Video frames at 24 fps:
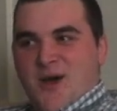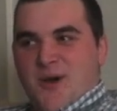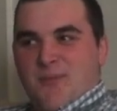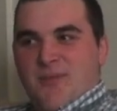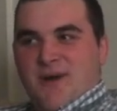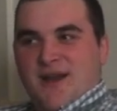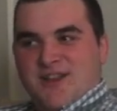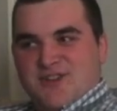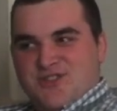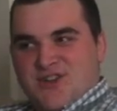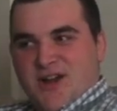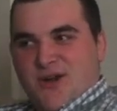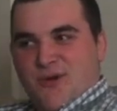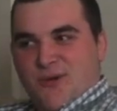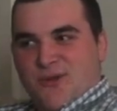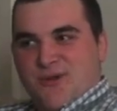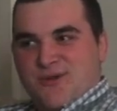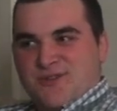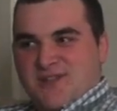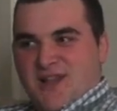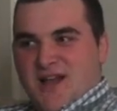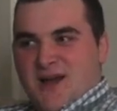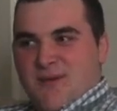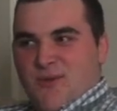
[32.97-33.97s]
But in general,
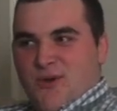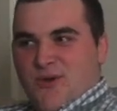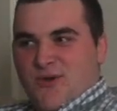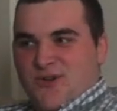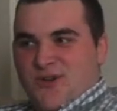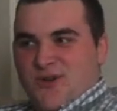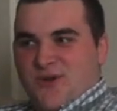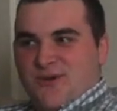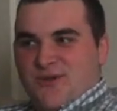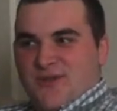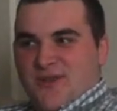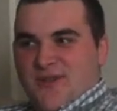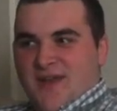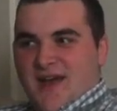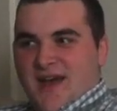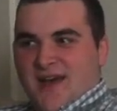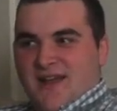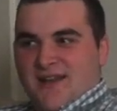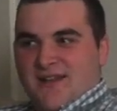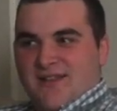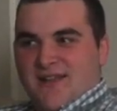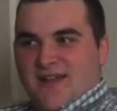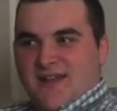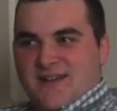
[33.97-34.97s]
there's a lot more to it than
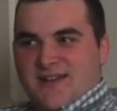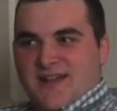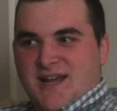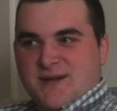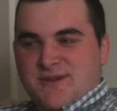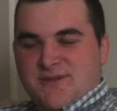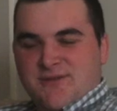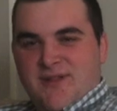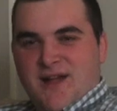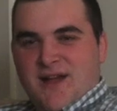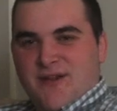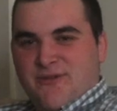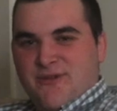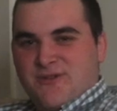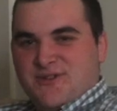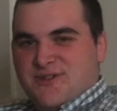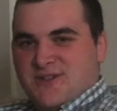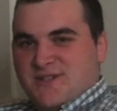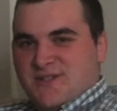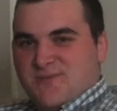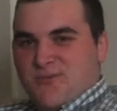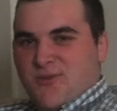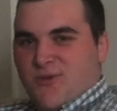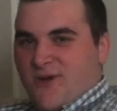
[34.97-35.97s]
that. A lot of times, fly
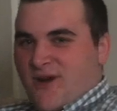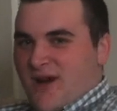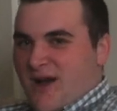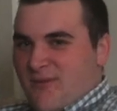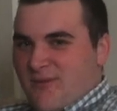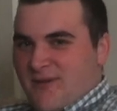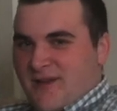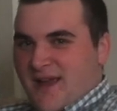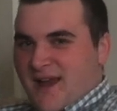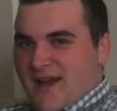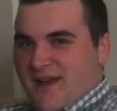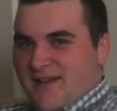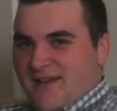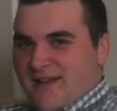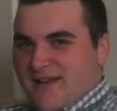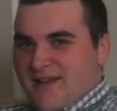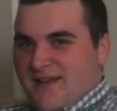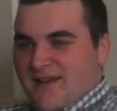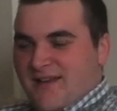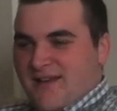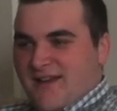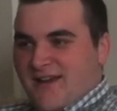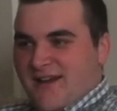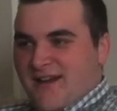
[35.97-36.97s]
fishing is more complicated
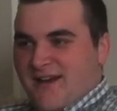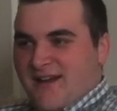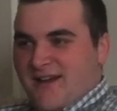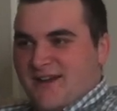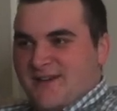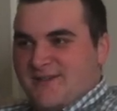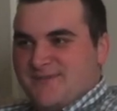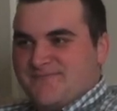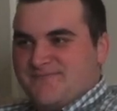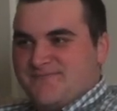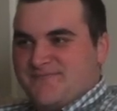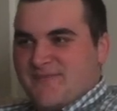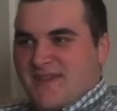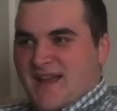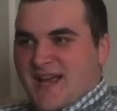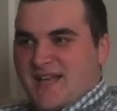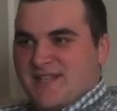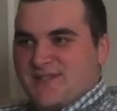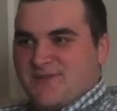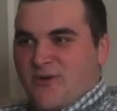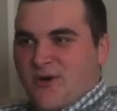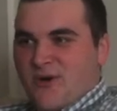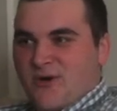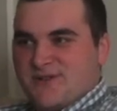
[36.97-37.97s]

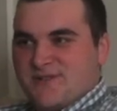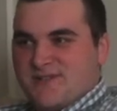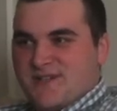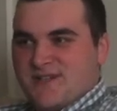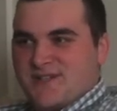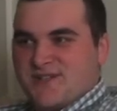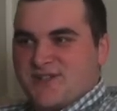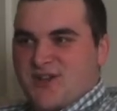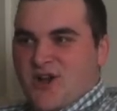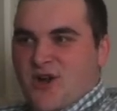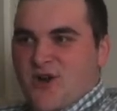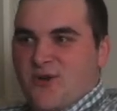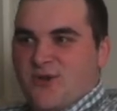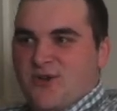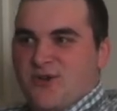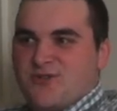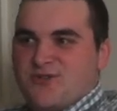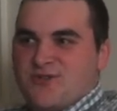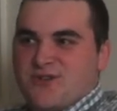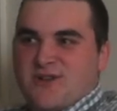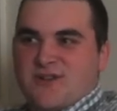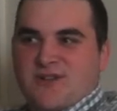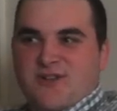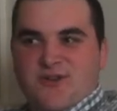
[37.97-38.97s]
as far as things go.
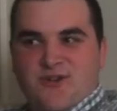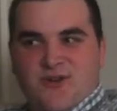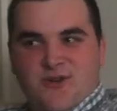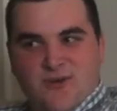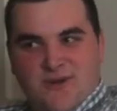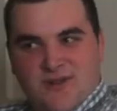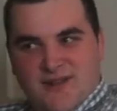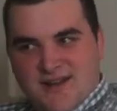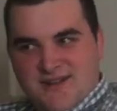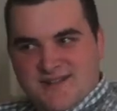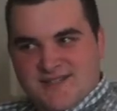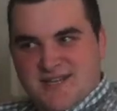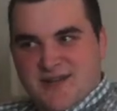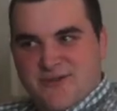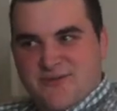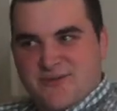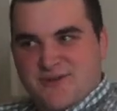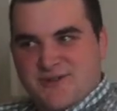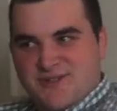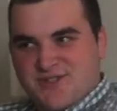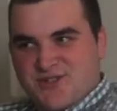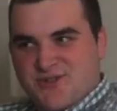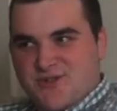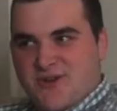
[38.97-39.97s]
Usually, you're doing a lot of stuff
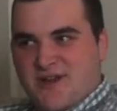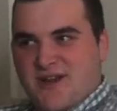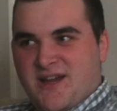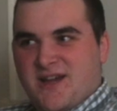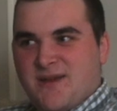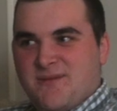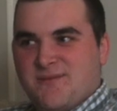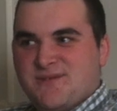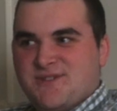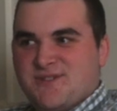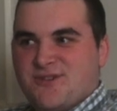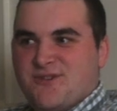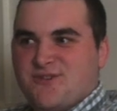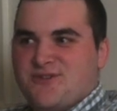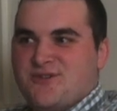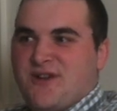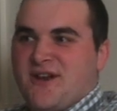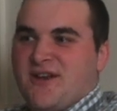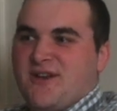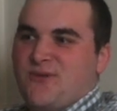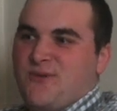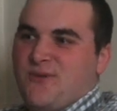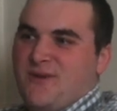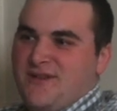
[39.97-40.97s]
in the streams. You're
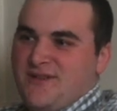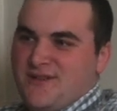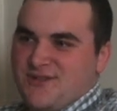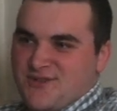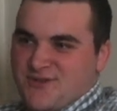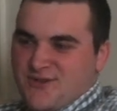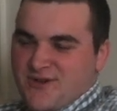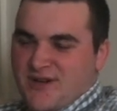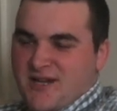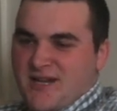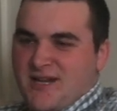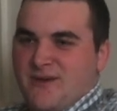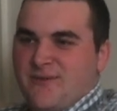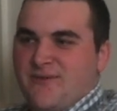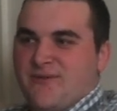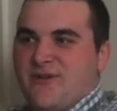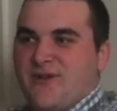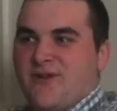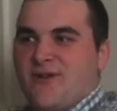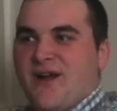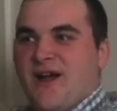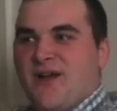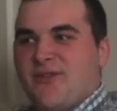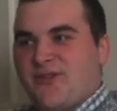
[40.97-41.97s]
trying to read the stream,
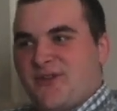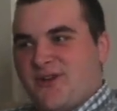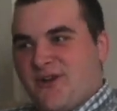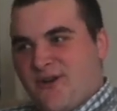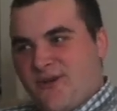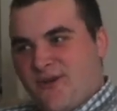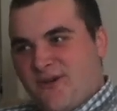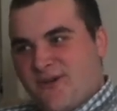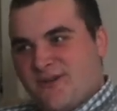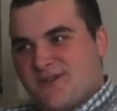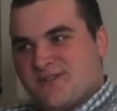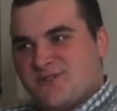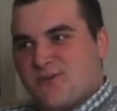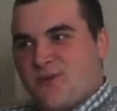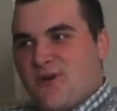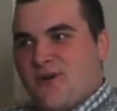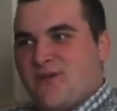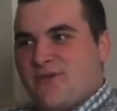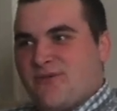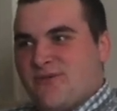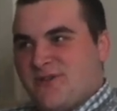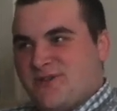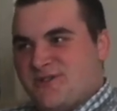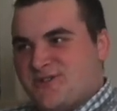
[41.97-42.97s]
figure out the currents, where
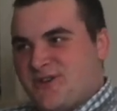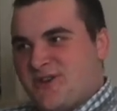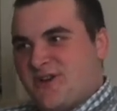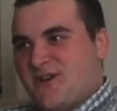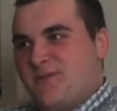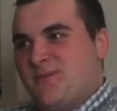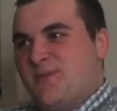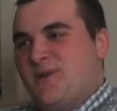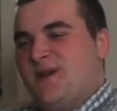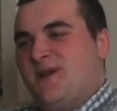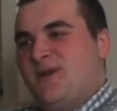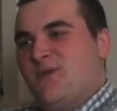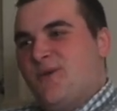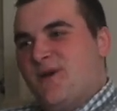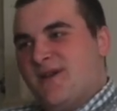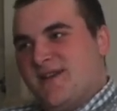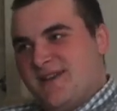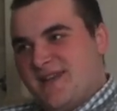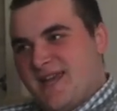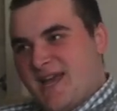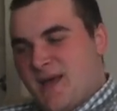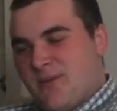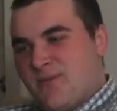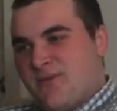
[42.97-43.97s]
the fish are going to be,
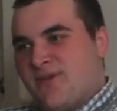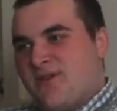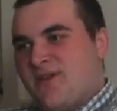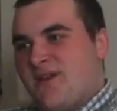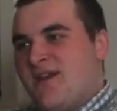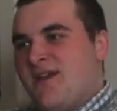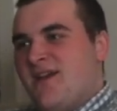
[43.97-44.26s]
what depth.